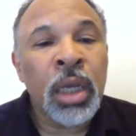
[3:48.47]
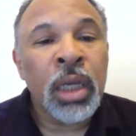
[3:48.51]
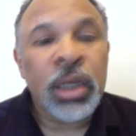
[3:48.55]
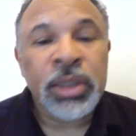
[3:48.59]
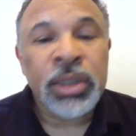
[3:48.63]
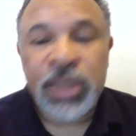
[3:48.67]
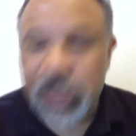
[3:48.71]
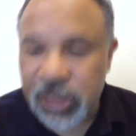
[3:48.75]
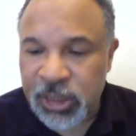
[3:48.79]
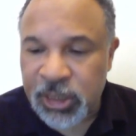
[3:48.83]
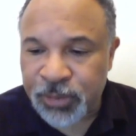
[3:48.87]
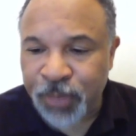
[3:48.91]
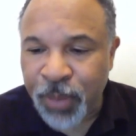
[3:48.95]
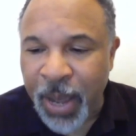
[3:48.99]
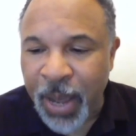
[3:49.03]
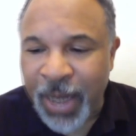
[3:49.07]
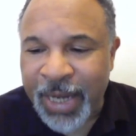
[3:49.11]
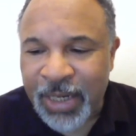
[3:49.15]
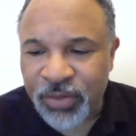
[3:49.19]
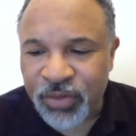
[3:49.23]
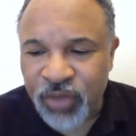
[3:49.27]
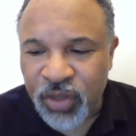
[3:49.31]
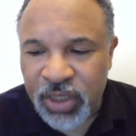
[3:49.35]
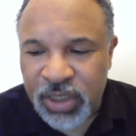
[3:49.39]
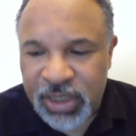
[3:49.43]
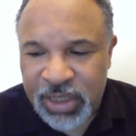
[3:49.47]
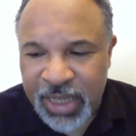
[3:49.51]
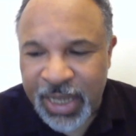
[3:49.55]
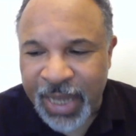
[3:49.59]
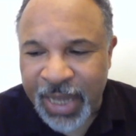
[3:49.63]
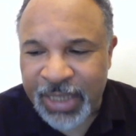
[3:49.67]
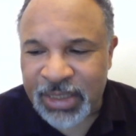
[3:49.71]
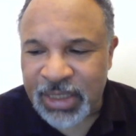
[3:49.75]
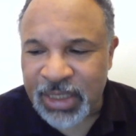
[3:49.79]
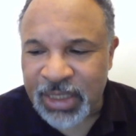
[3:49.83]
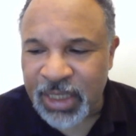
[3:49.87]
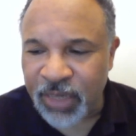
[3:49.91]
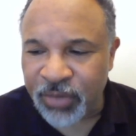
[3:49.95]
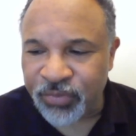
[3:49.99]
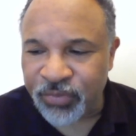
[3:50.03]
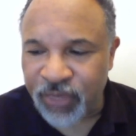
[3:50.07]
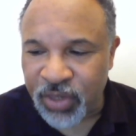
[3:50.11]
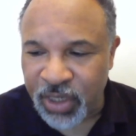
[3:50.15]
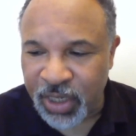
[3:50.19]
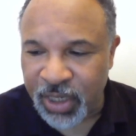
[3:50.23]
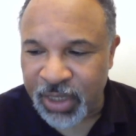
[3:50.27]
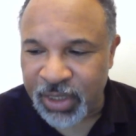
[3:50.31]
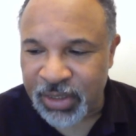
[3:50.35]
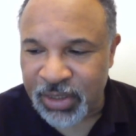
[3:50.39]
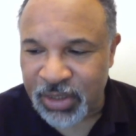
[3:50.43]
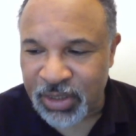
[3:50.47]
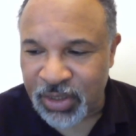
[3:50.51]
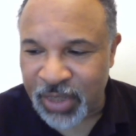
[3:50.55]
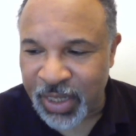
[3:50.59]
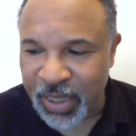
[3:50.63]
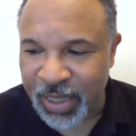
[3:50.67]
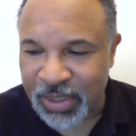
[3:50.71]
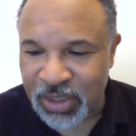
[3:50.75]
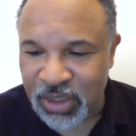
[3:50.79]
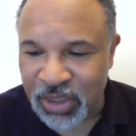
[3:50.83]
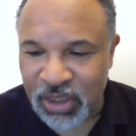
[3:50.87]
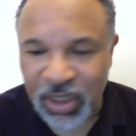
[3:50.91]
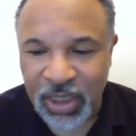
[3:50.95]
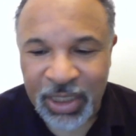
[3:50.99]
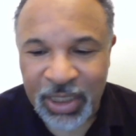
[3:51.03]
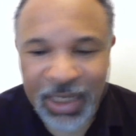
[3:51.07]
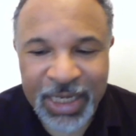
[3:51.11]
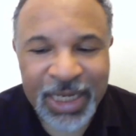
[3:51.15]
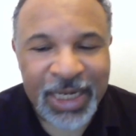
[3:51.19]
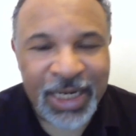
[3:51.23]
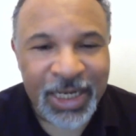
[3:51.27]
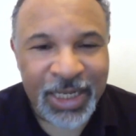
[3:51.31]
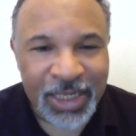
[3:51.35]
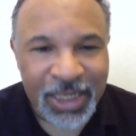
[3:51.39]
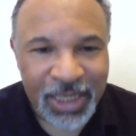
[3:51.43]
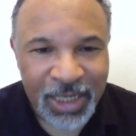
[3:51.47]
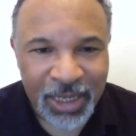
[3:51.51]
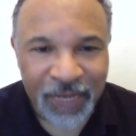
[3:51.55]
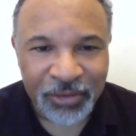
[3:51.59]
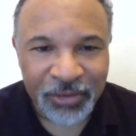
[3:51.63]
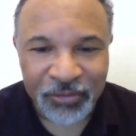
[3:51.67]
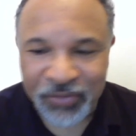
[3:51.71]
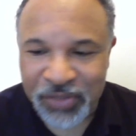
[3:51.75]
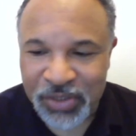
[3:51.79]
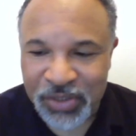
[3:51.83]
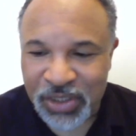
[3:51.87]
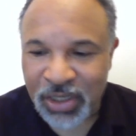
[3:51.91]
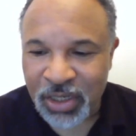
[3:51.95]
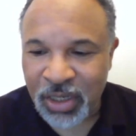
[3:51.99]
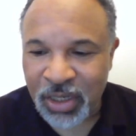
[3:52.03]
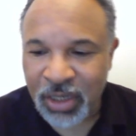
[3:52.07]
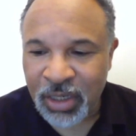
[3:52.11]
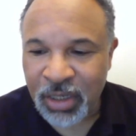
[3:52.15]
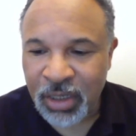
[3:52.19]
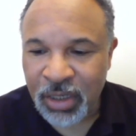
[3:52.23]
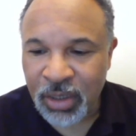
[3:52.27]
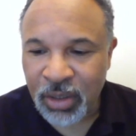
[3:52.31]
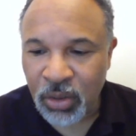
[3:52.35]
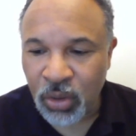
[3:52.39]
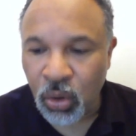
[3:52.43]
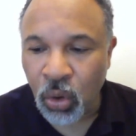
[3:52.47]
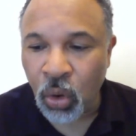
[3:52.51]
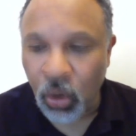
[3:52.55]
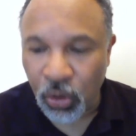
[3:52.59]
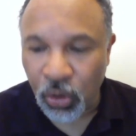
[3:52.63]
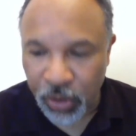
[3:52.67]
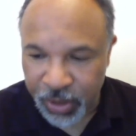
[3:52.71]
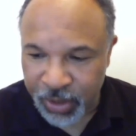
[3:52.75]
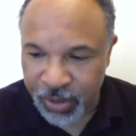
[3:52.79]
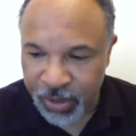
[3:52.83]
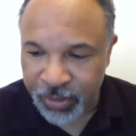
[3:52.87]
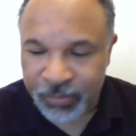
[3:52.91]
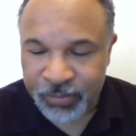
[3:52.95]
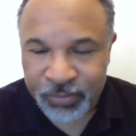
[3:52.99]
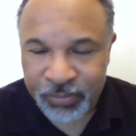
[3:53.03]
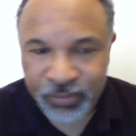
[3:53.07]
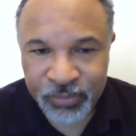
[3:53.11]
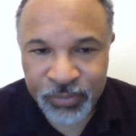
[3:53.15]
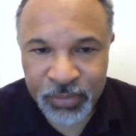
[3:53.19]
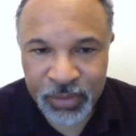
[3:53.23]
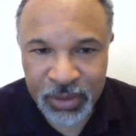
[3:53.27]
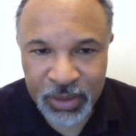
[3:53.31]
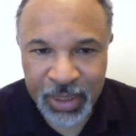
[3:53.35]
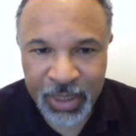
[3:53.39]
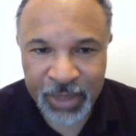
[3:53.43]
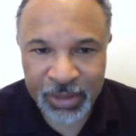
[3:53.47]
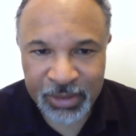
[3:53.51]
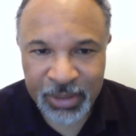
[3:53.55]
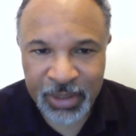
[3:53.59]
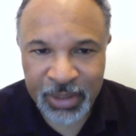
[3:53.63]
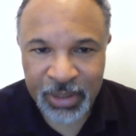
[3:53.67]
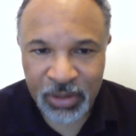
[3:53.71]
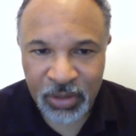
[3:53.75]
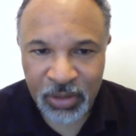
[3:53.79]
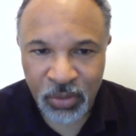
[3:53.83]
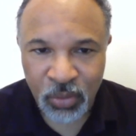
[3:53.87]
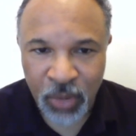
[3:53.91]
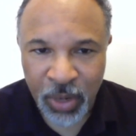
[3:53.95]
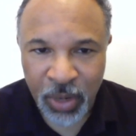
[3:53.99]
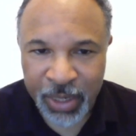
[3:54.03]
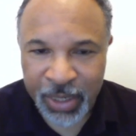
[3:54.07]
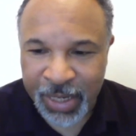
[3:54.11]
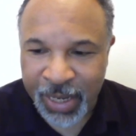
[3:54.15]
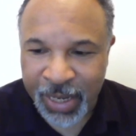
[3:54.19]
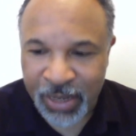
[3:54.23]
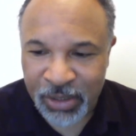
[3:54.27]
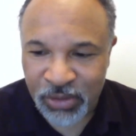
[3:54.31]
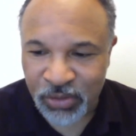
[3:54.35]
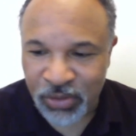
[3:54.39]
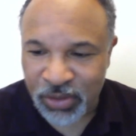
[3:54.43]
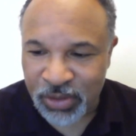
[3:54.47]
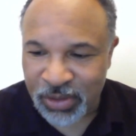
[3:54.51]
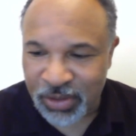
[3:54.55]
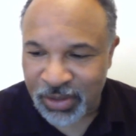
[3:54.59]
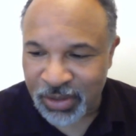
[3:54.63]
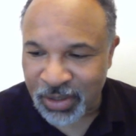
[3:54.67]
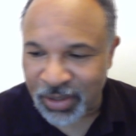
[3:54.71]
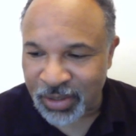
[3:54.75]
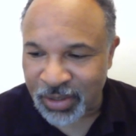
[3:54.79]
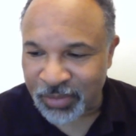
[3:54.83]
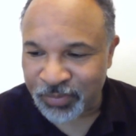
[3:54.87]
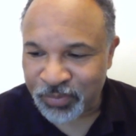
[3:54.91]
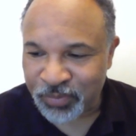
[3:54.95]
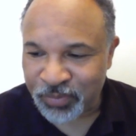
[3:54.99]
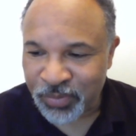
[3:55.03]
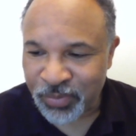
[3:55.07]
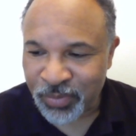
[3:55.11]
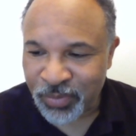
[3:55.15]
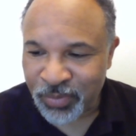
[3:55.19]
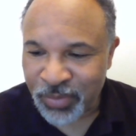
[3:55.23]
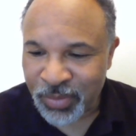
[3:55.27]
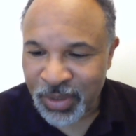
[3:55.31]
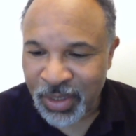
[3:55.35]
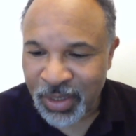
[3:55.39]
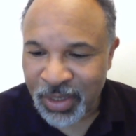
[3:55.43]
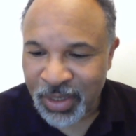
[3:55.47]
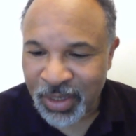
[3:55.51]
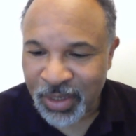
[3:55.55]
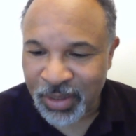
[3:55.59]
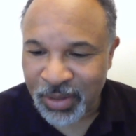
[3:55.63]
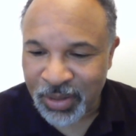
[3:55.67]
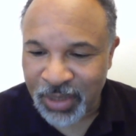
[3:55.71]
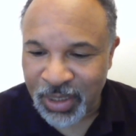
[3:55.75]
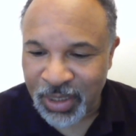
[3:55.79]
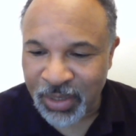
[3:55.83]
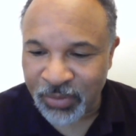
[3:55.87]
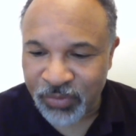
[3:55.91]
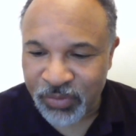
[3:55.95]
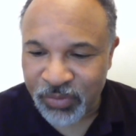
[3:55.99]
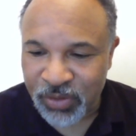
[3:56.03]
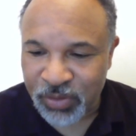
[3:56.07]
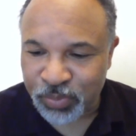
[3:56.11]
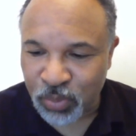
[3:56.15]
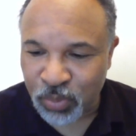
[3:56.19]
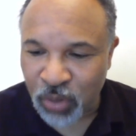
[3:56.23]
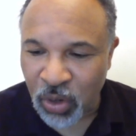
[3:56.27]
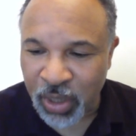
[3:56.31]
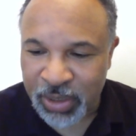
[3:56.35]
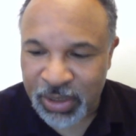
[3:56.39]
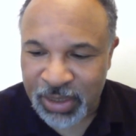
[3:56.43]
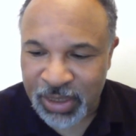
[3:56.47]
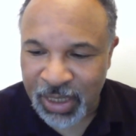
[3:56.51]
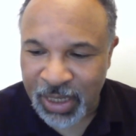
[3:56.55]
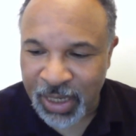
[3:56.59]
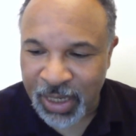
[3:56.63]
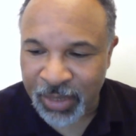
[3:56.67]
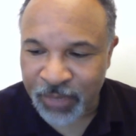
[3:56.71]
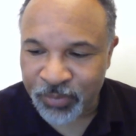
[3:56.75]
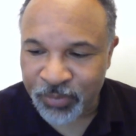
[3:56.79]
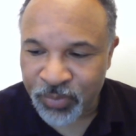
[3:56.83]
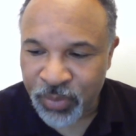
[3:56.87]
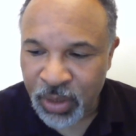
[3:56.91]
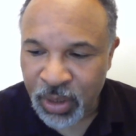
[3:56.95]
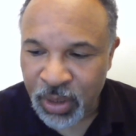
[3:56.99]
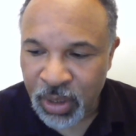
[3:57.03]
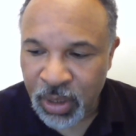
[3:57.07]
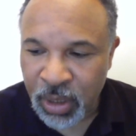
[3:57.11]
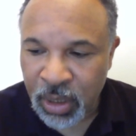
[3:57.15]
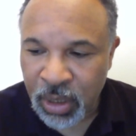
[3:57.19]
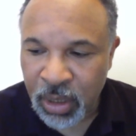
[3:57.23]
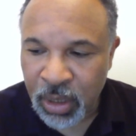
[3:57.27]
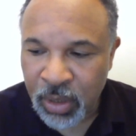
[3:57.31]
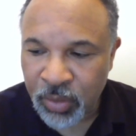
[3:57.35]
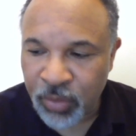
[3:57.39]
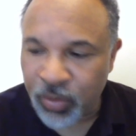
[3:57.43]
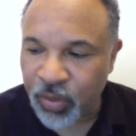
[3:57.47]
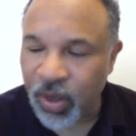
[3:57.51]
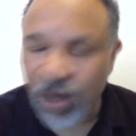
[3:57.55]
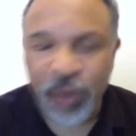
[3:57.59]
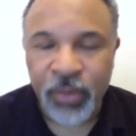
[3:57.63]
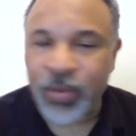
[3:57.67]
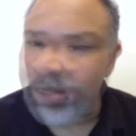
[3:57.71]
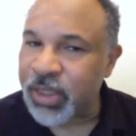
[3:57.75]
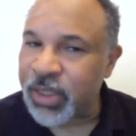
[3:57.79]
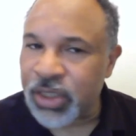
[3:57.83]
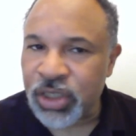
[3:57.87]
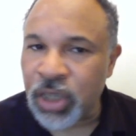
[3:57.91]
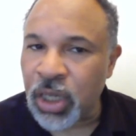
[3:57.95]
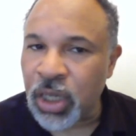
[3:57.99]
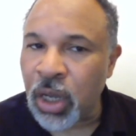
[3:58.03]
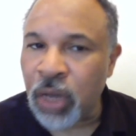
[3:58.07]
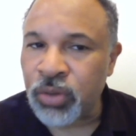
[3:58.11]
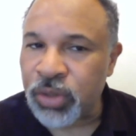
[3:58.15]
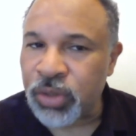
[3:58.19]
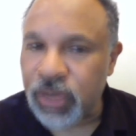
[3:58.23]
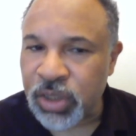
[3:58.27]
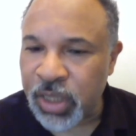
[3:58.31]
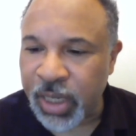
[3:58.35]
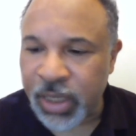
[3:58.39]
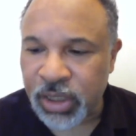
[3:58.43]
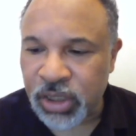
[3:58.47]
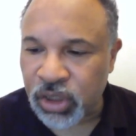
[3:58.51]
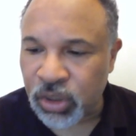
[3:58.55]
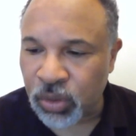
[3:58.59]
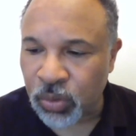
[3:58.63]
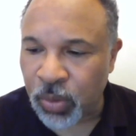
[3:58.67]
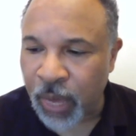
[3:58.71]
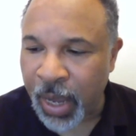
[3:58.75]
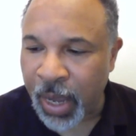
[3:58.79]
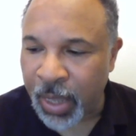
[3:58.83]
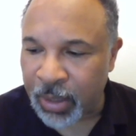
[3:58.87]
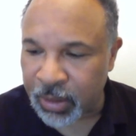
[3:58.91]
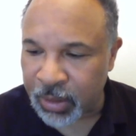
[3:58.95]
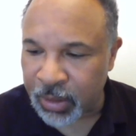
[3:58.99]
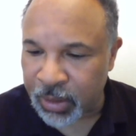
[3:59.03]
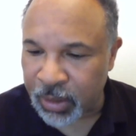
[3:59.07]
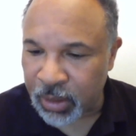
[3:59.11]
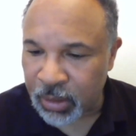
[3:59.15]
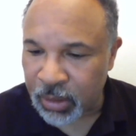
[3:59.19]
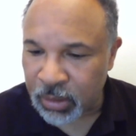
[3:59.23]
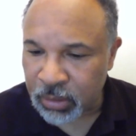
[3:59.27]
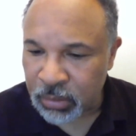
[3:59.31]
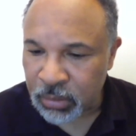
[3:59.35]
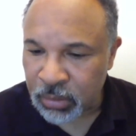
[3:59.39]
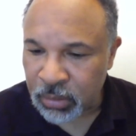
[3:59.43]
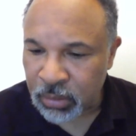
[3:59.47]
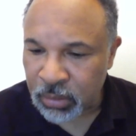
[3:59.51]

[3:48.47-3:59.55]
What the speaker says: Despite the tentative kiss that Selena gives Gordon, that the white actress gives Poitier, there is no sexuality.